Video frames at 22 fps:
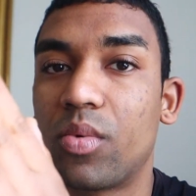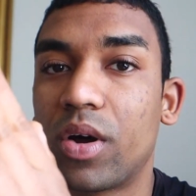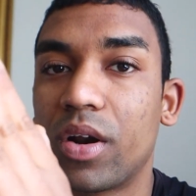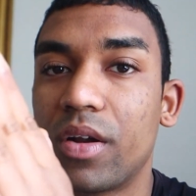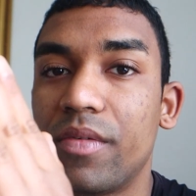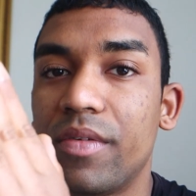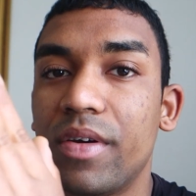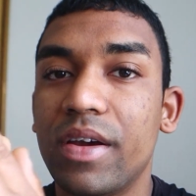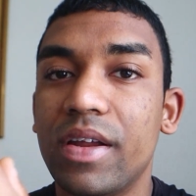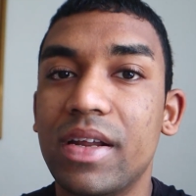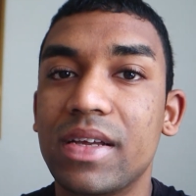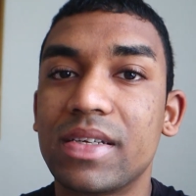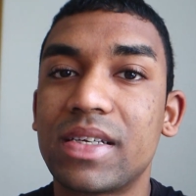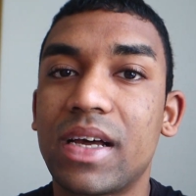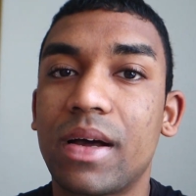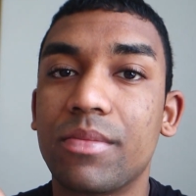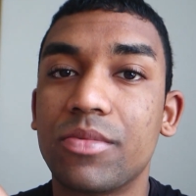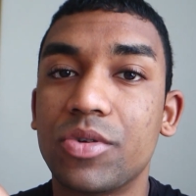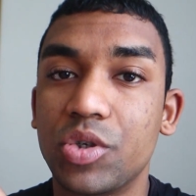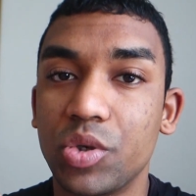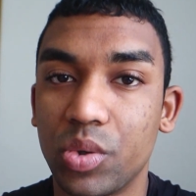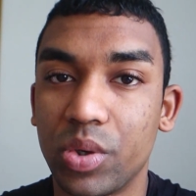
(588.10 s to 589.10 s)
whatever it is
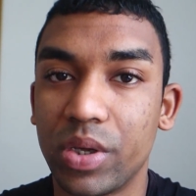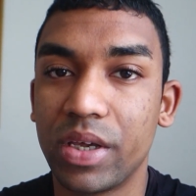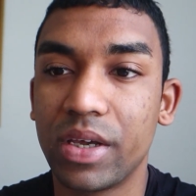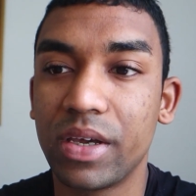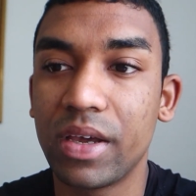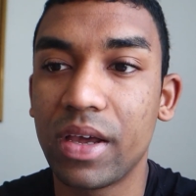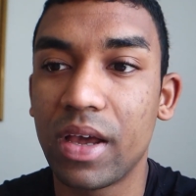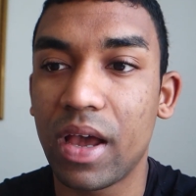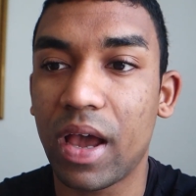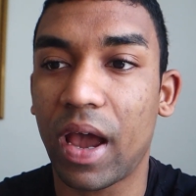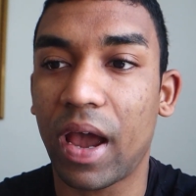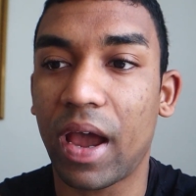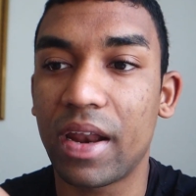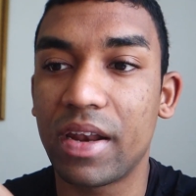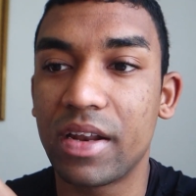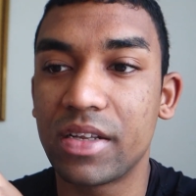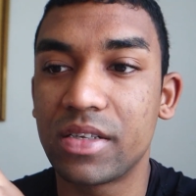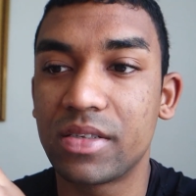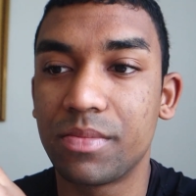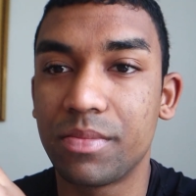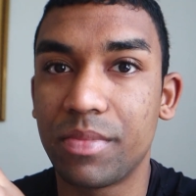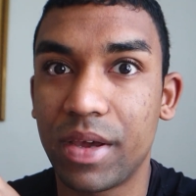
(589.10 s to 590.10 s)
I'm doing and
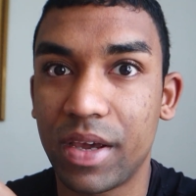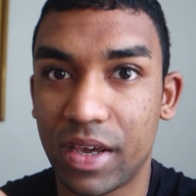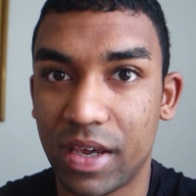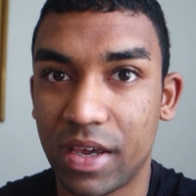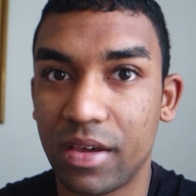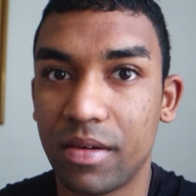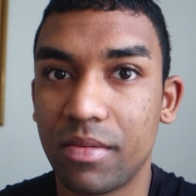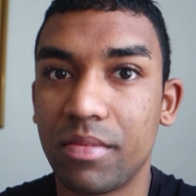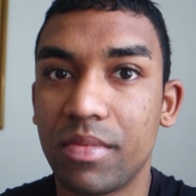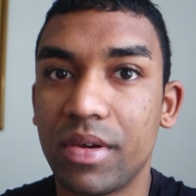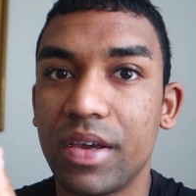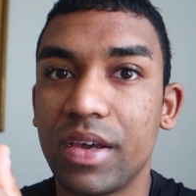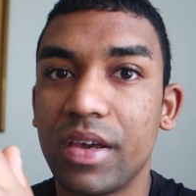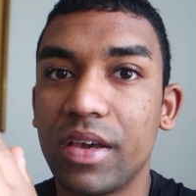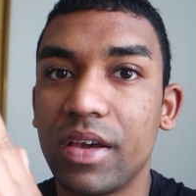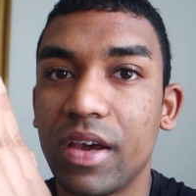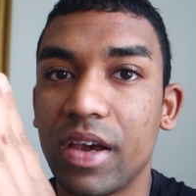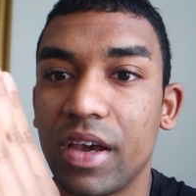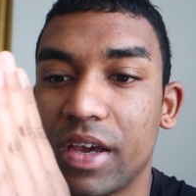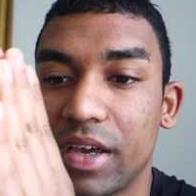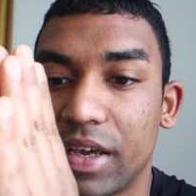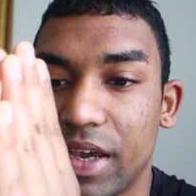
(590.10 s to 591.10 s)
it's making
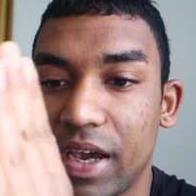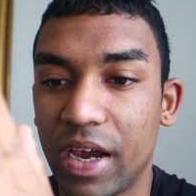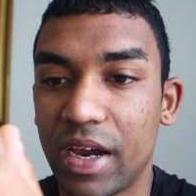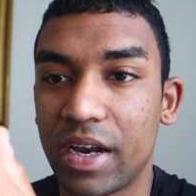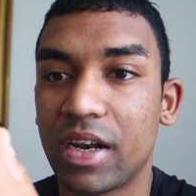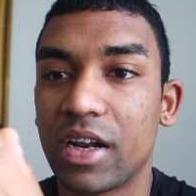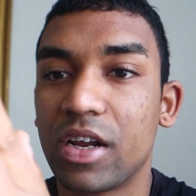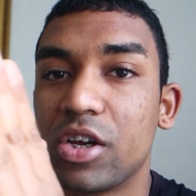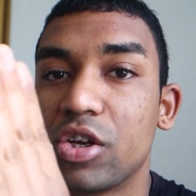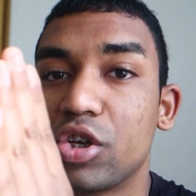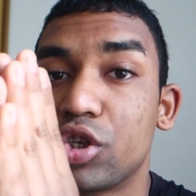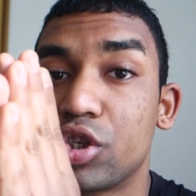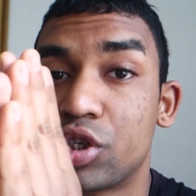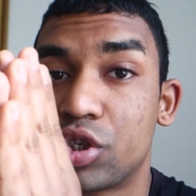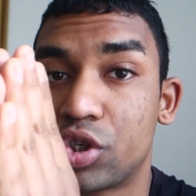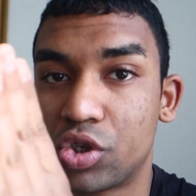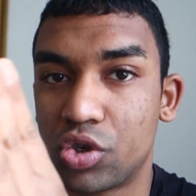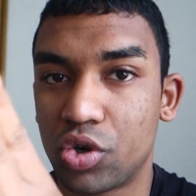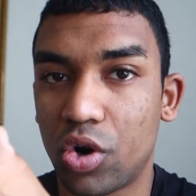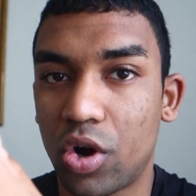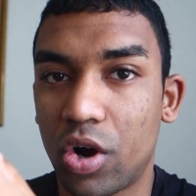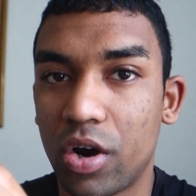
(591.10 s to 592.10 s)
me get
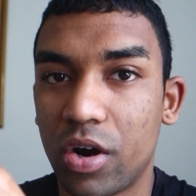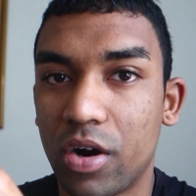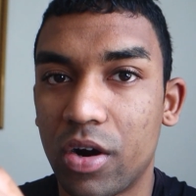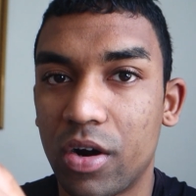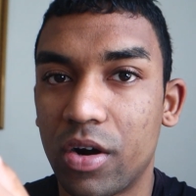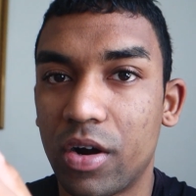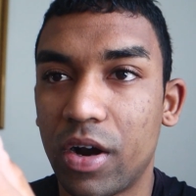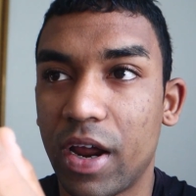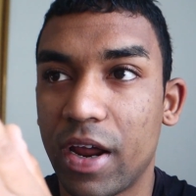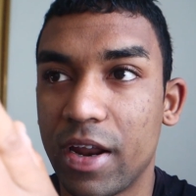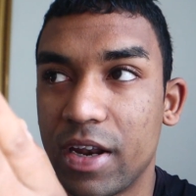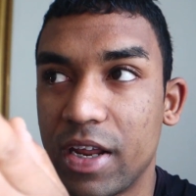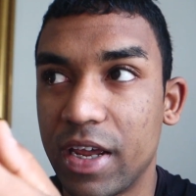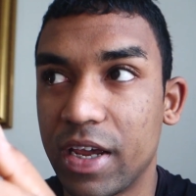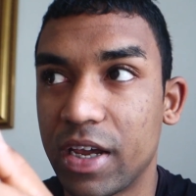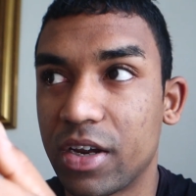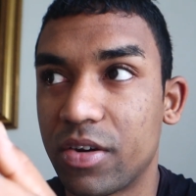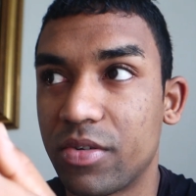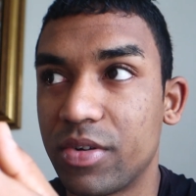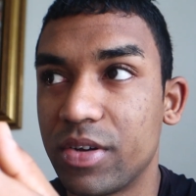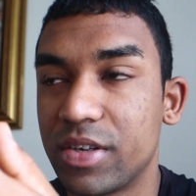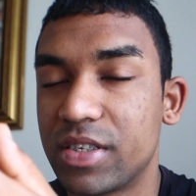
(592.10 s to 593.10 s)
stronger and
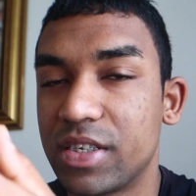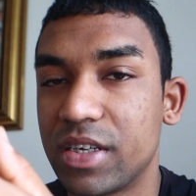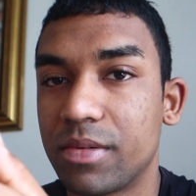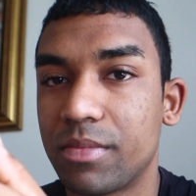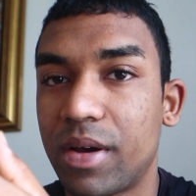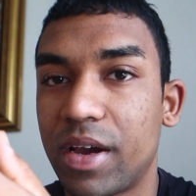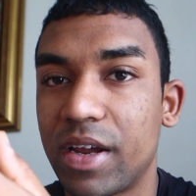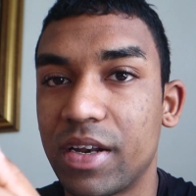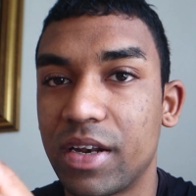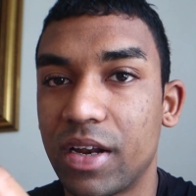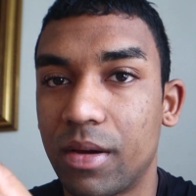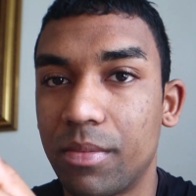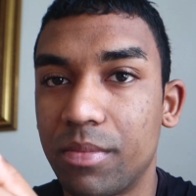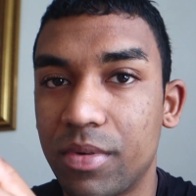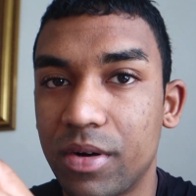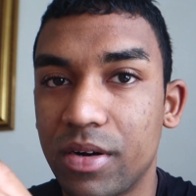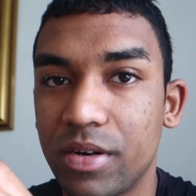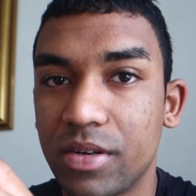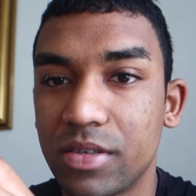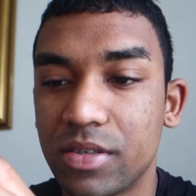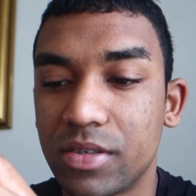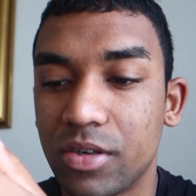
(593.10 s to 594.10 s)
increasing my
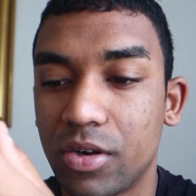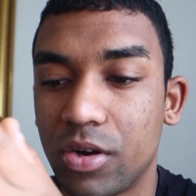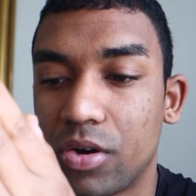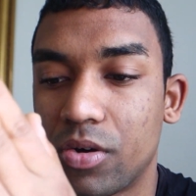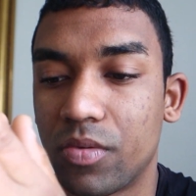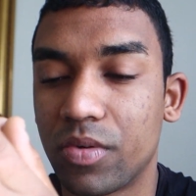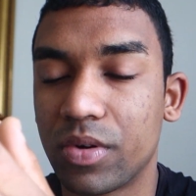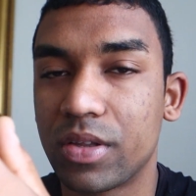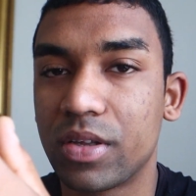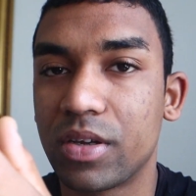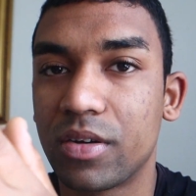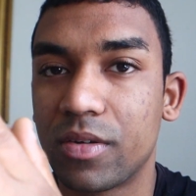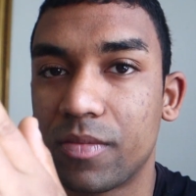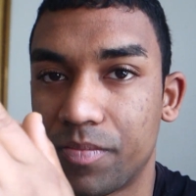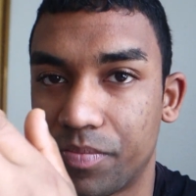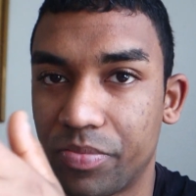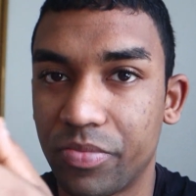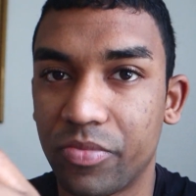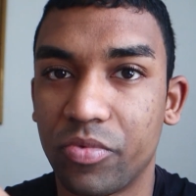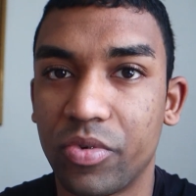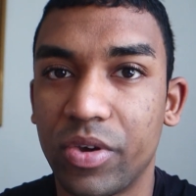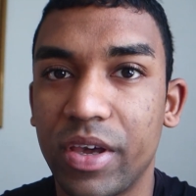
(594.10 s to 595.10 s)
numbers over the
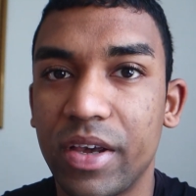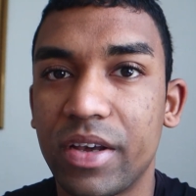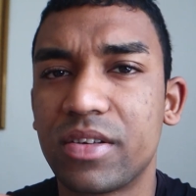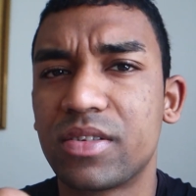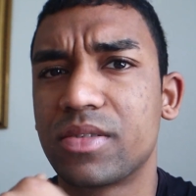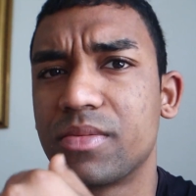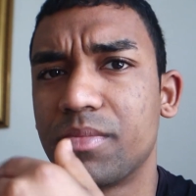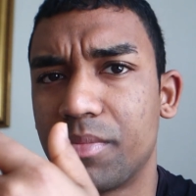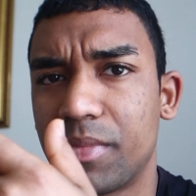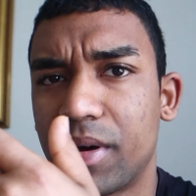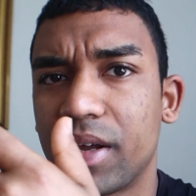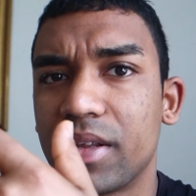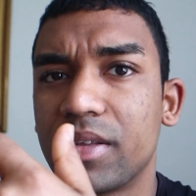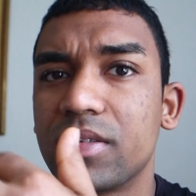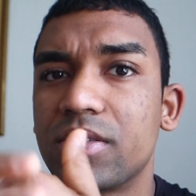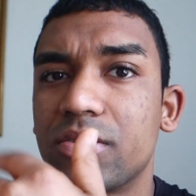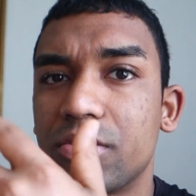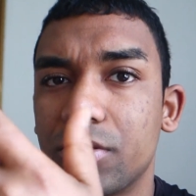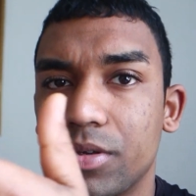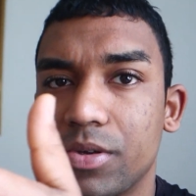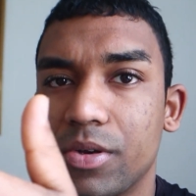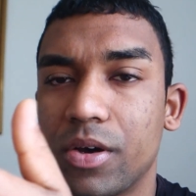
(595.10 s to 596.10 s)
weeks,
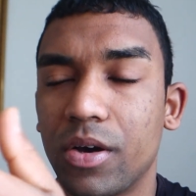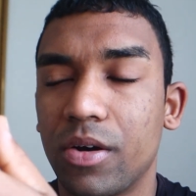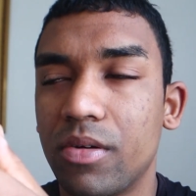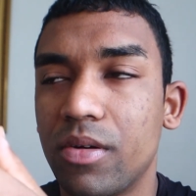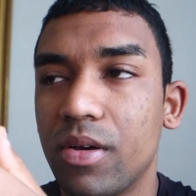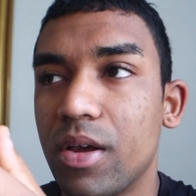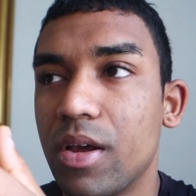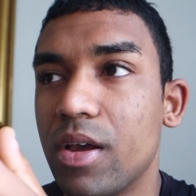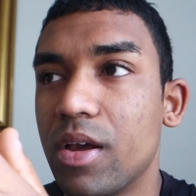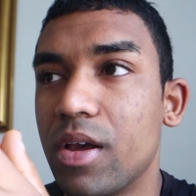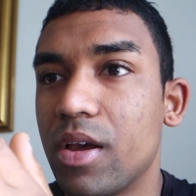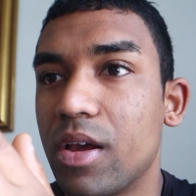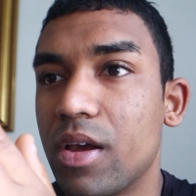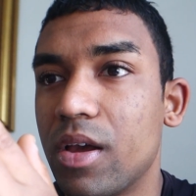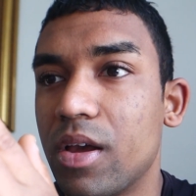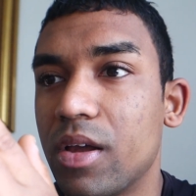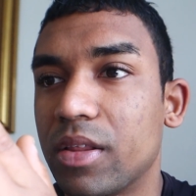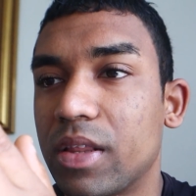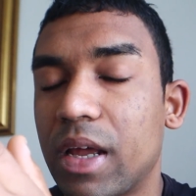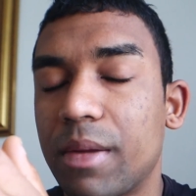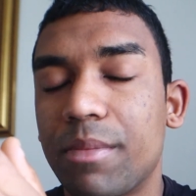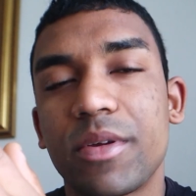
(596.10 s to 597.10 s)
months,
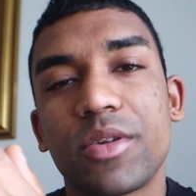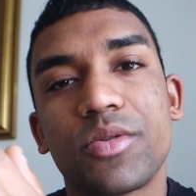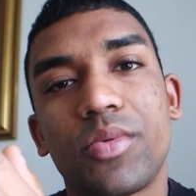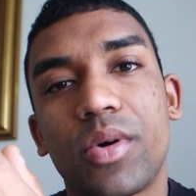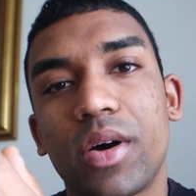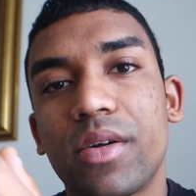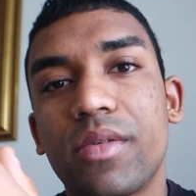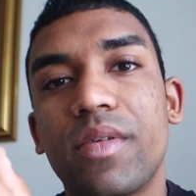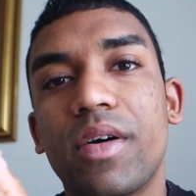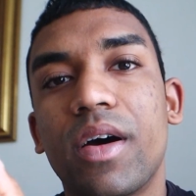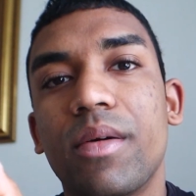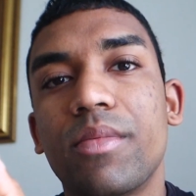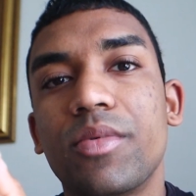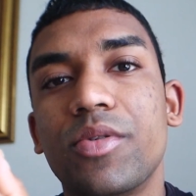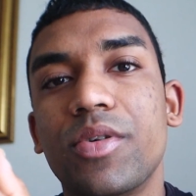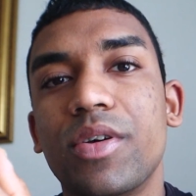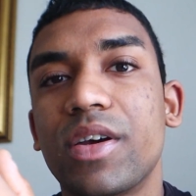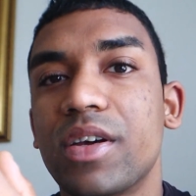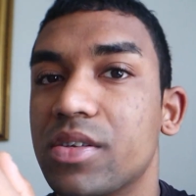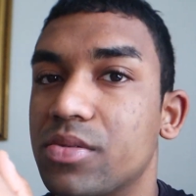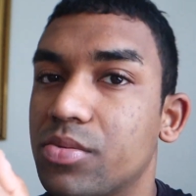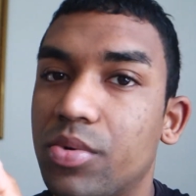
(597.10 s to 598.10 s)
that means whatever I'm
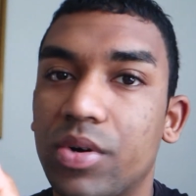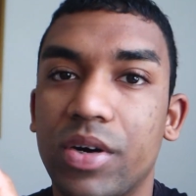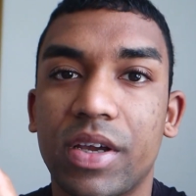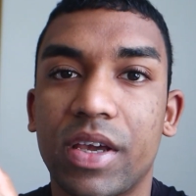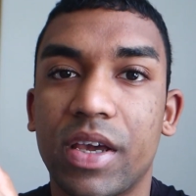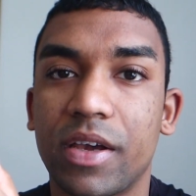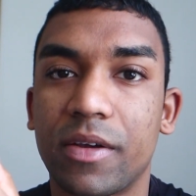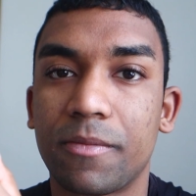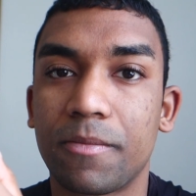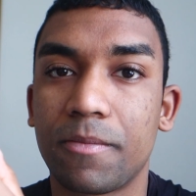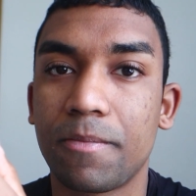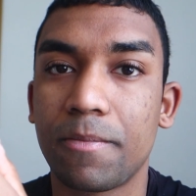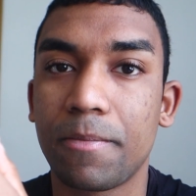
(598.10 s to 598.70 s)
doing is working.